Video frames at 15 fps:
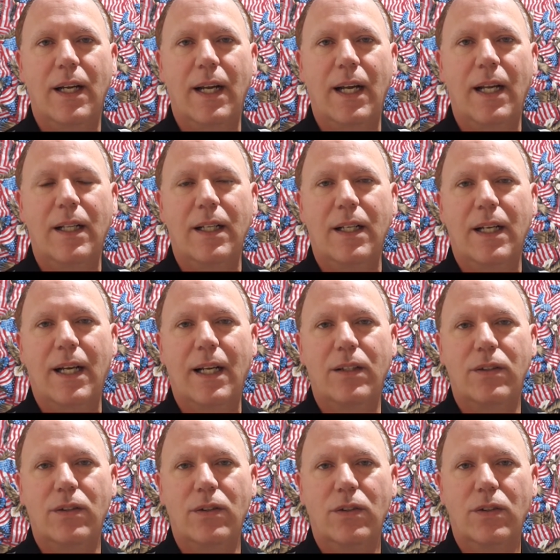and then I had
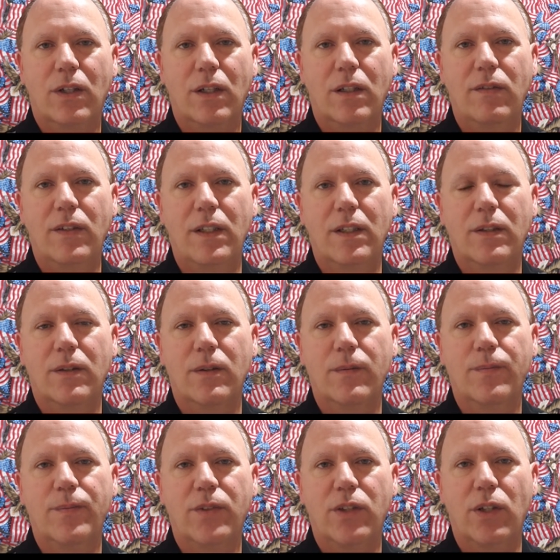to start the vehicle,
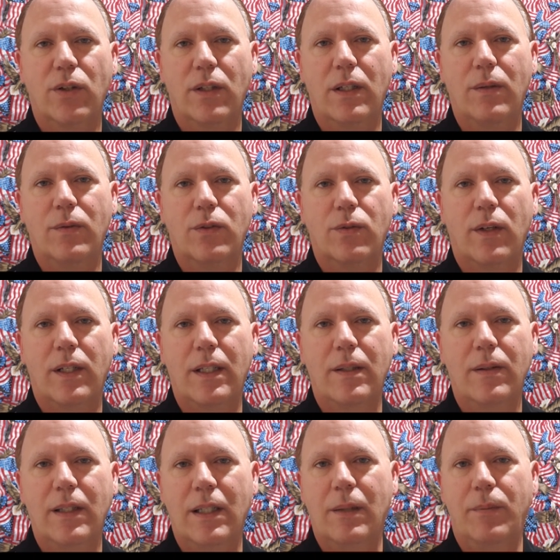show that it was
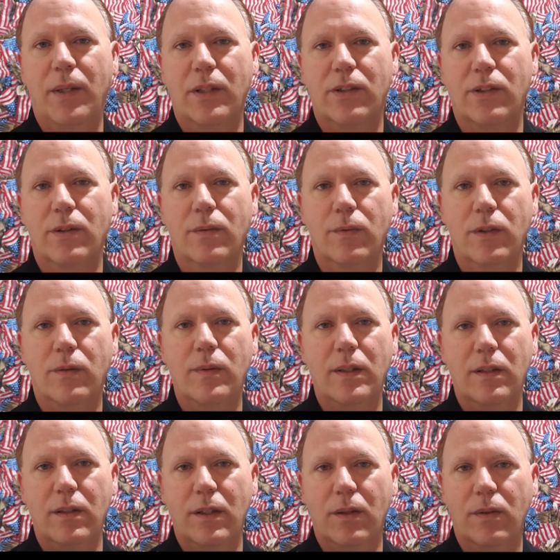running in the picture, which
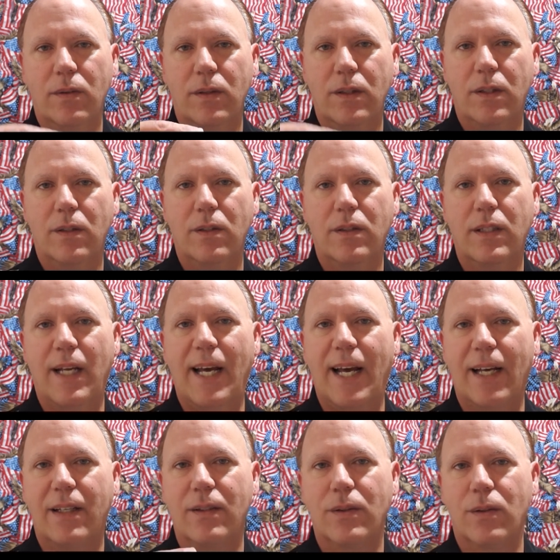means, your
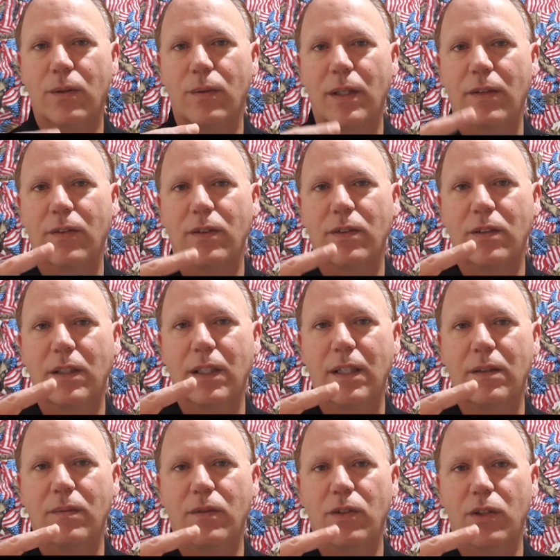tach or whatever is going to
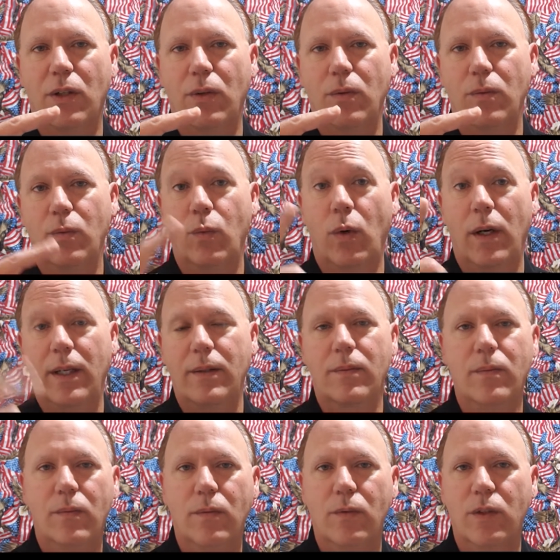show 1,
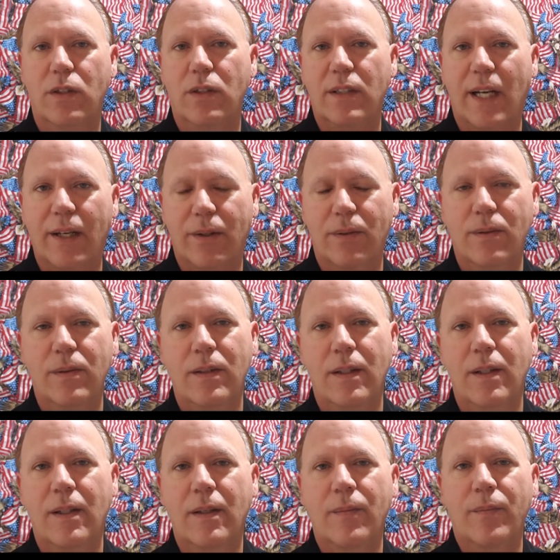which is idle,
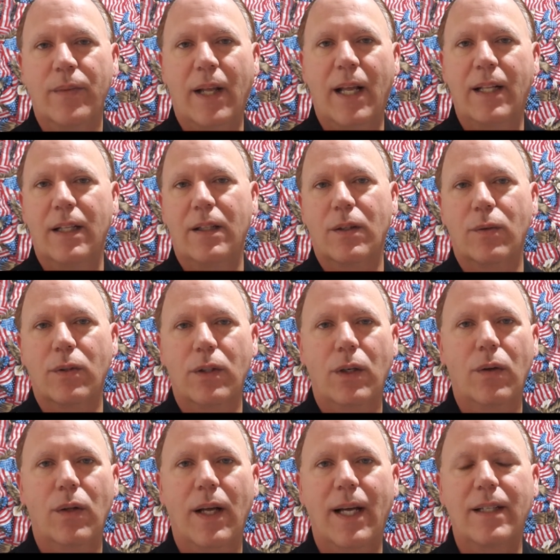and that there were
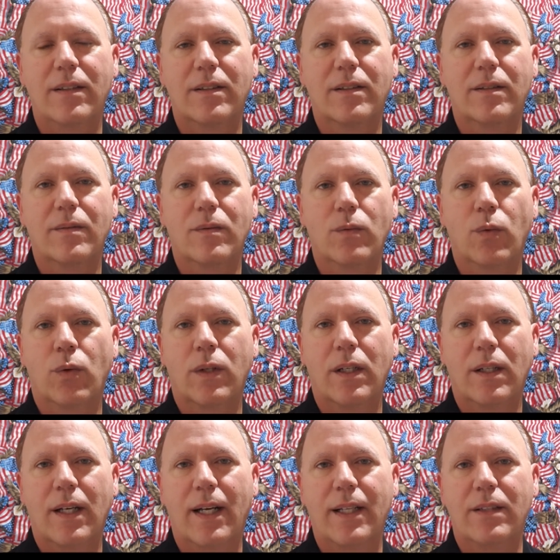no lights,
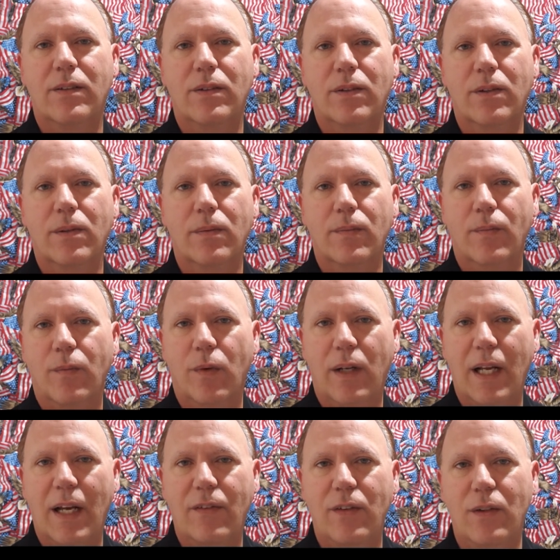warning lights, or what
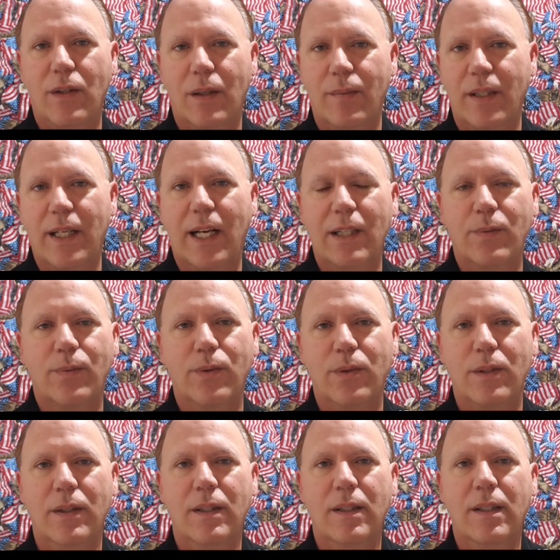have you on my
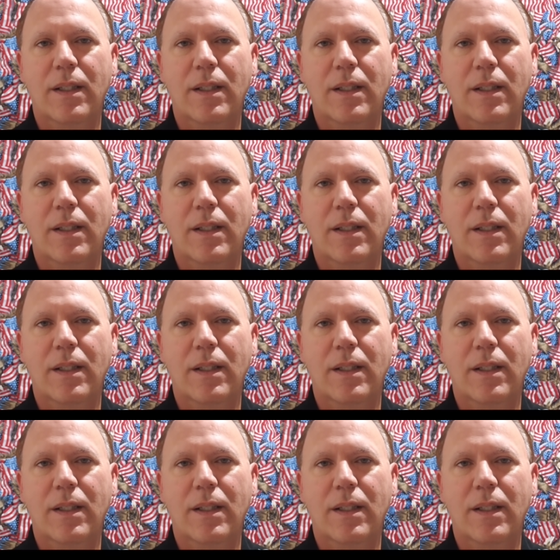dashboard.